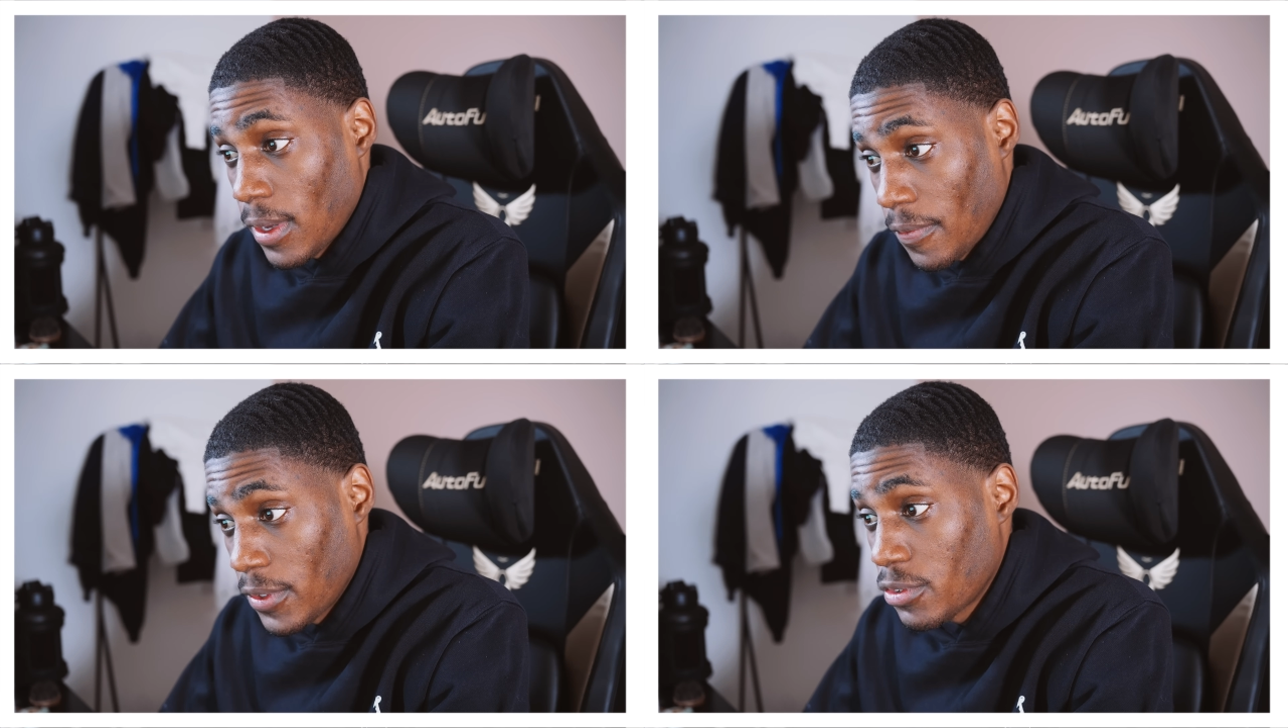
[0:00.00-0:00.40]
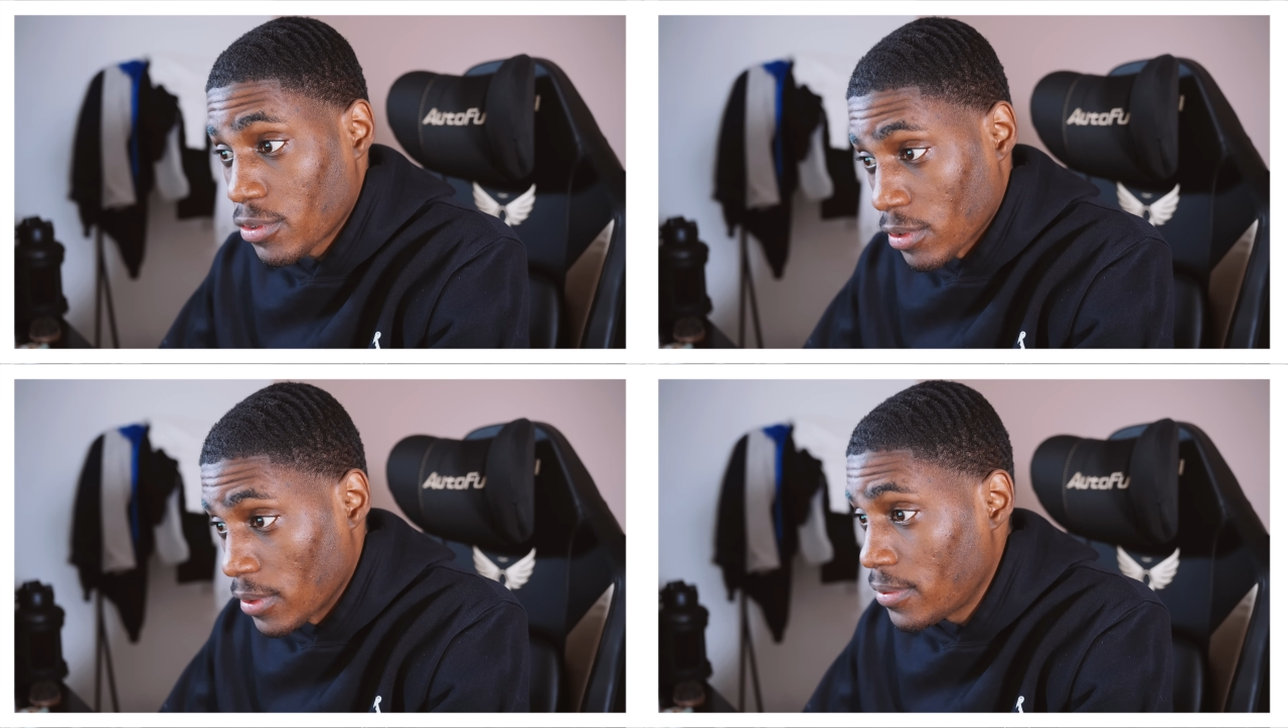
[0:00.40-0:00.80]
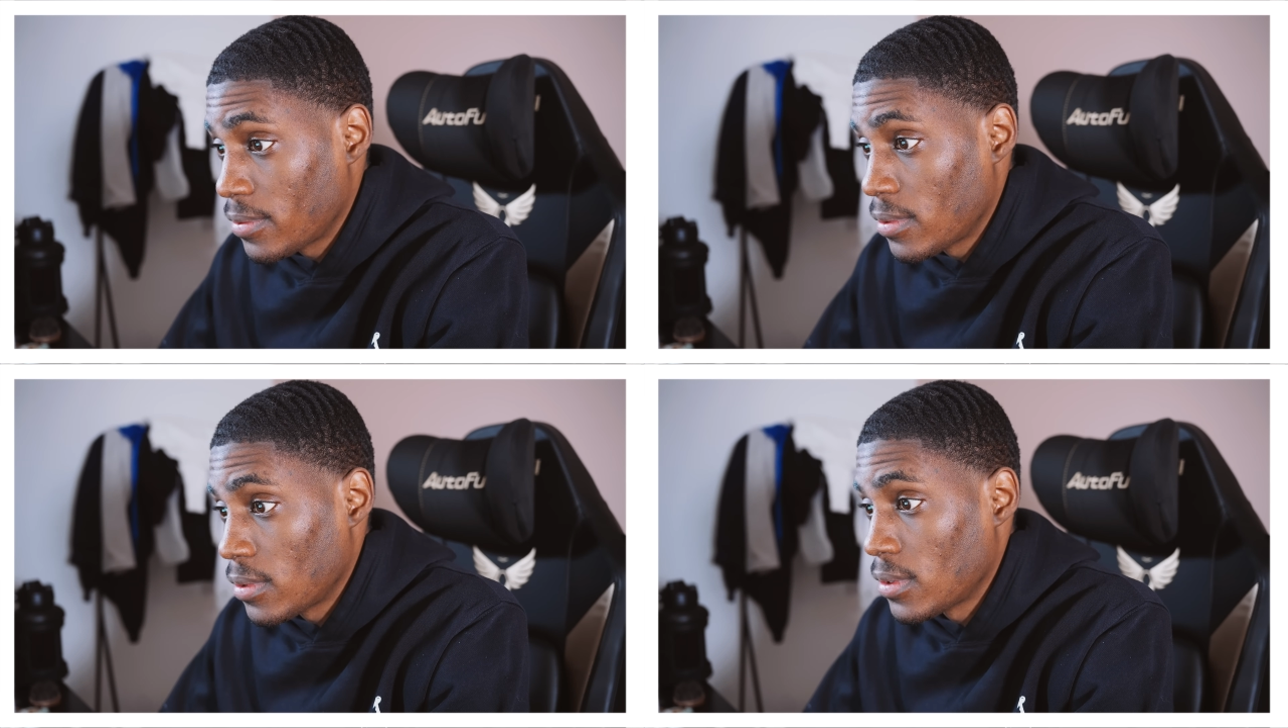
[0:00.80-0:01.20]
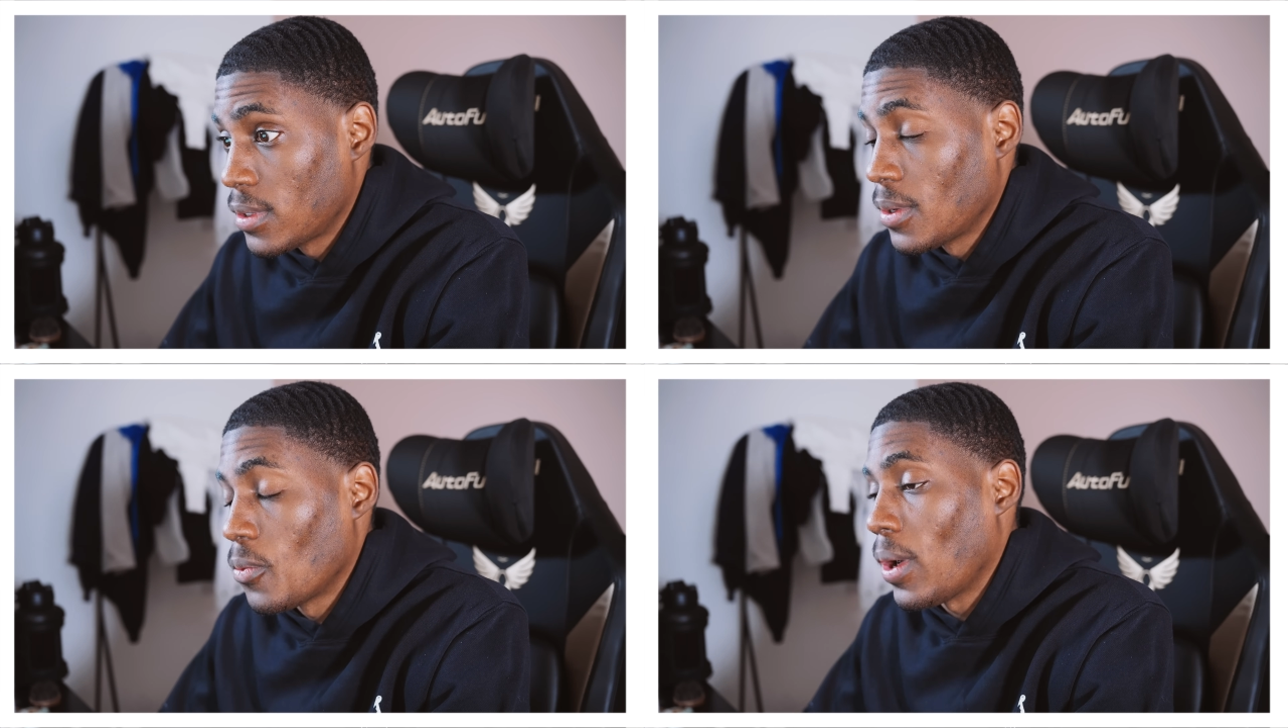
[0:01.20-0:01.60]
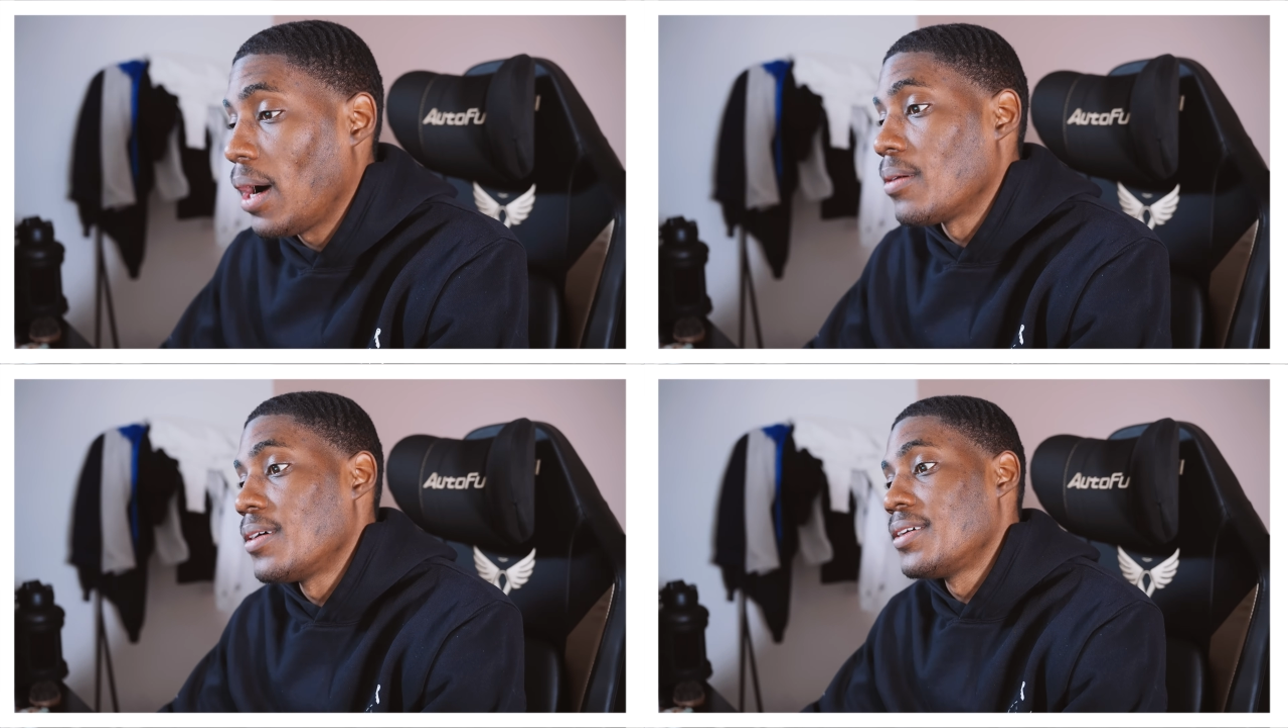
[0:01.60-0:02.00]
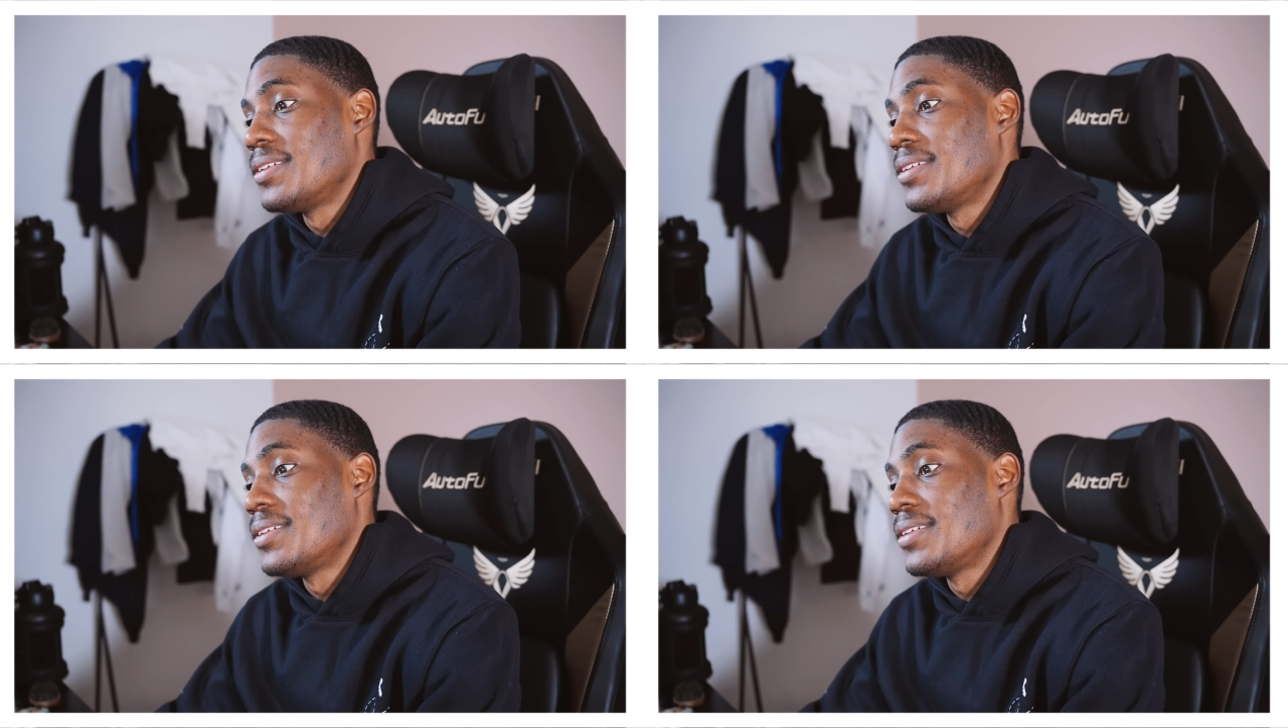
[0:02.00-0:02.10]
Phil's Gruff. Wow,